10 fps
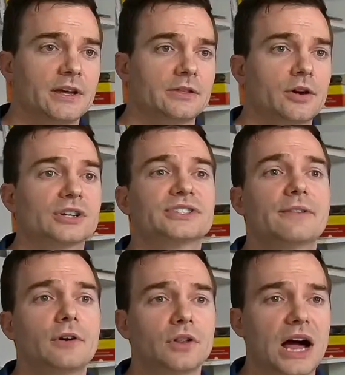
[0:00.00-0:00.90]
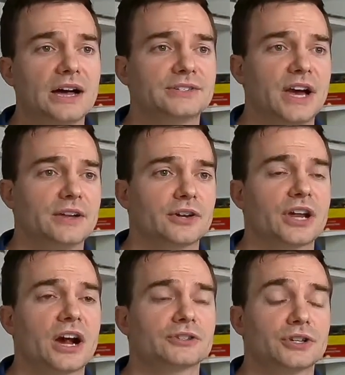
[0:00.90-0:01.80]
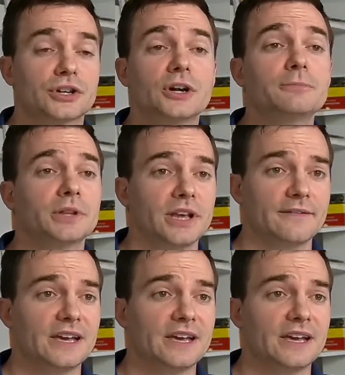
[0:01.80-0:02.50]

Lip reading: There are several lies that your character could believe.